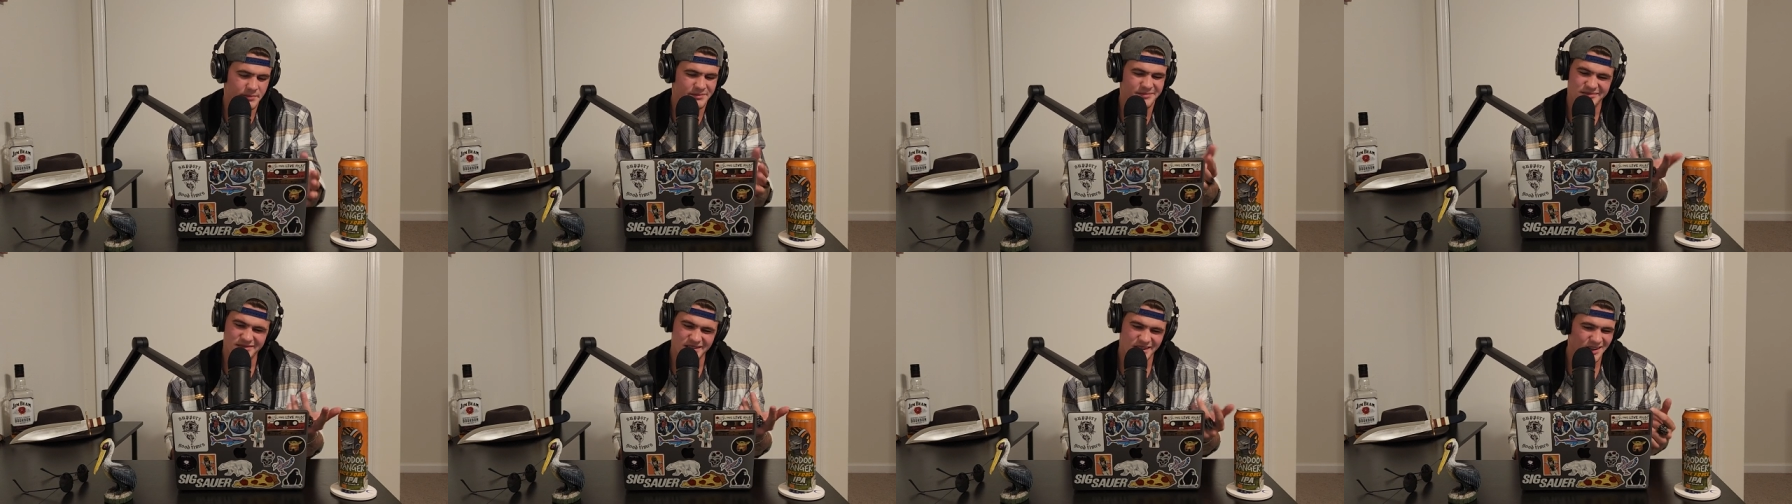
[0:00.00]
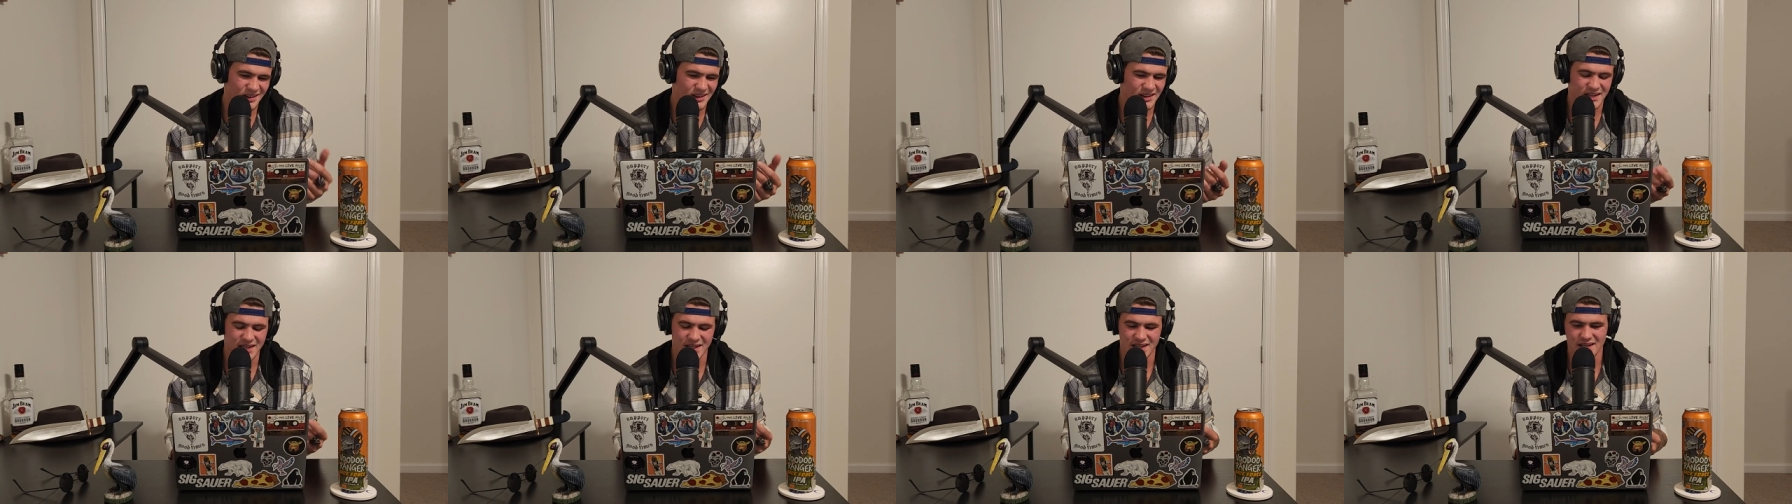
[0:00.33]

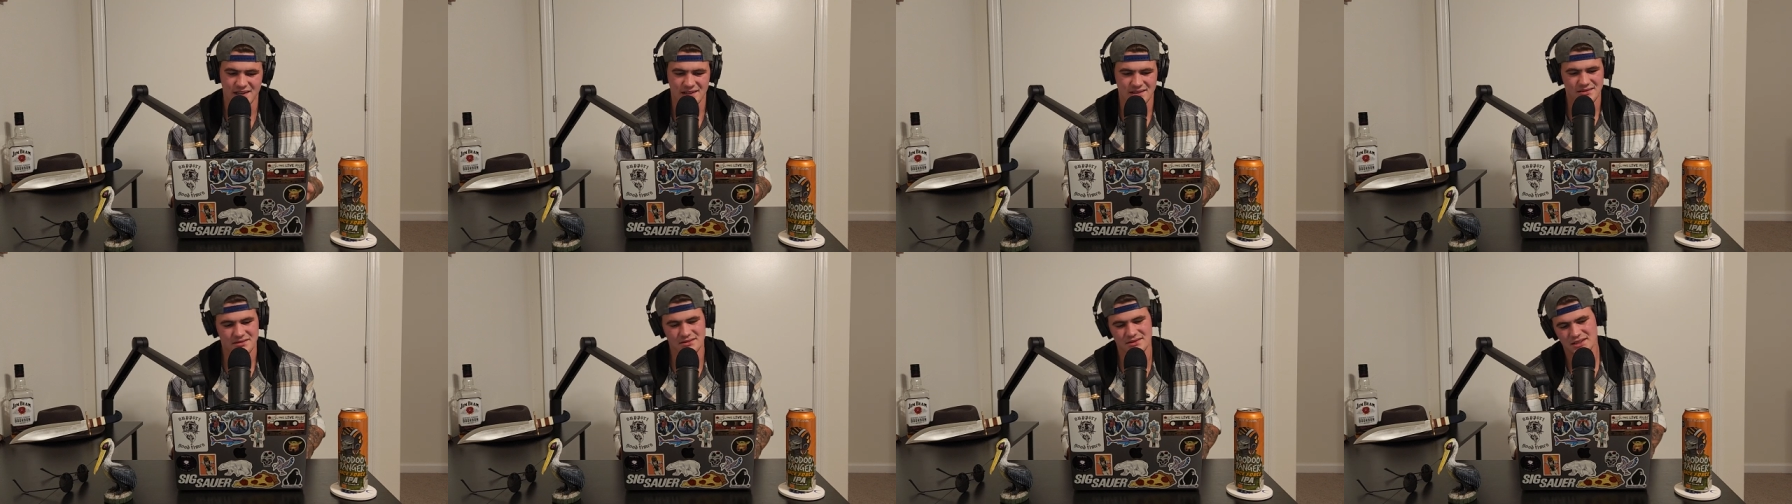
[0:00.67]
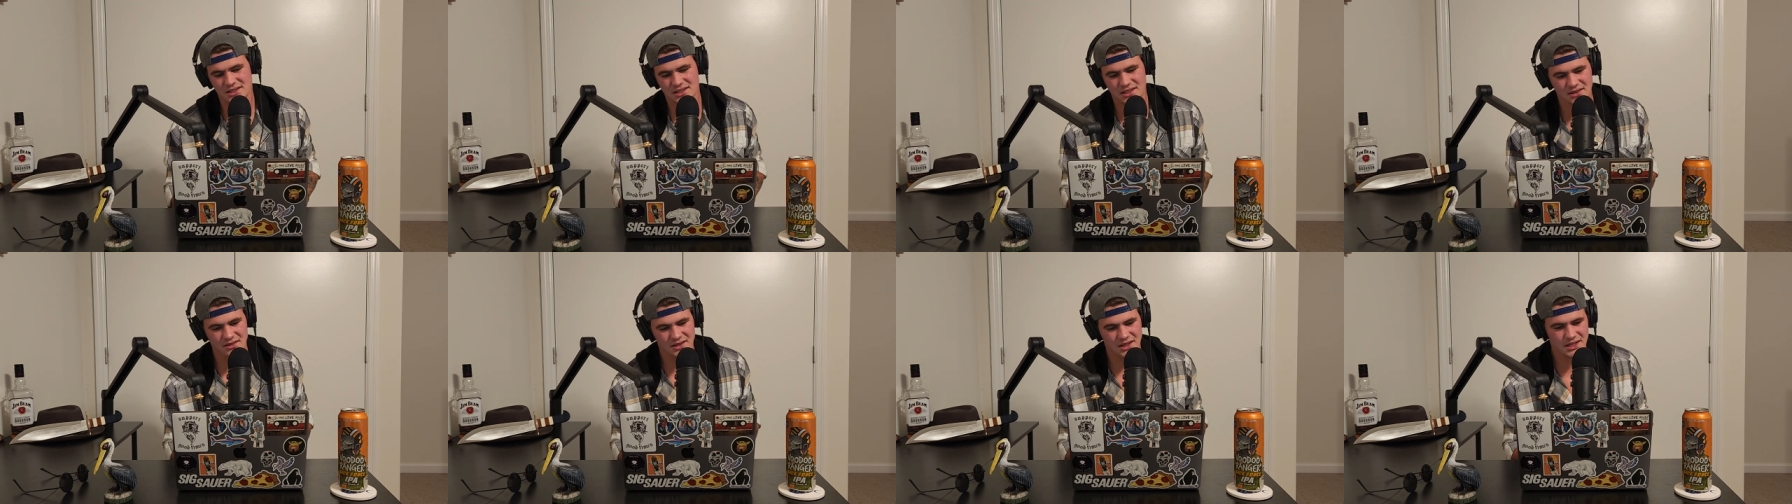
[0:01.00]
Okay. You know
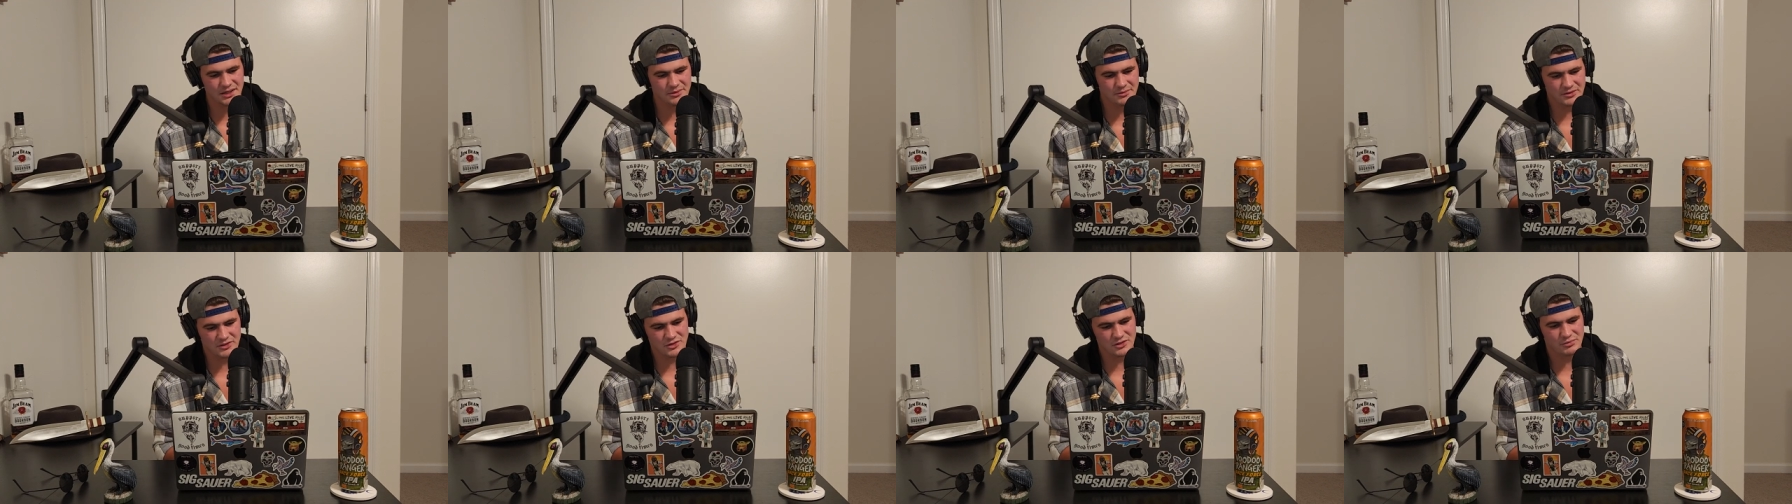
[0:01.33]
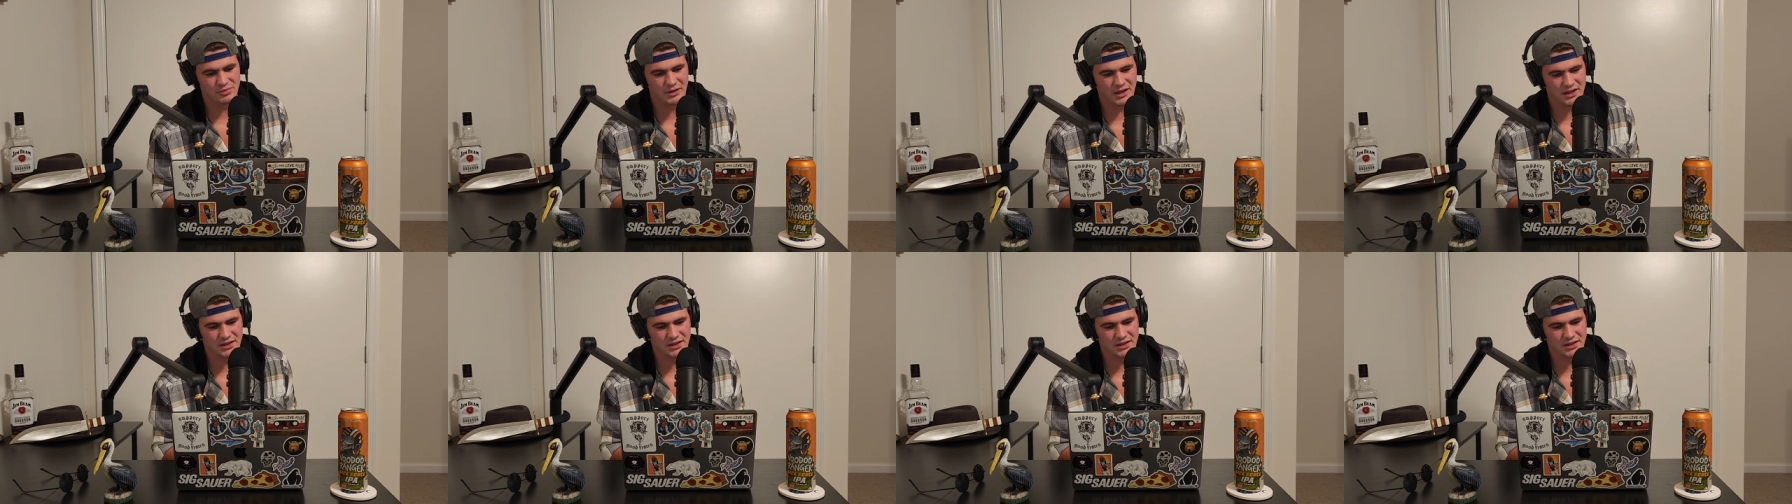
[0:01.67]
what? Do better.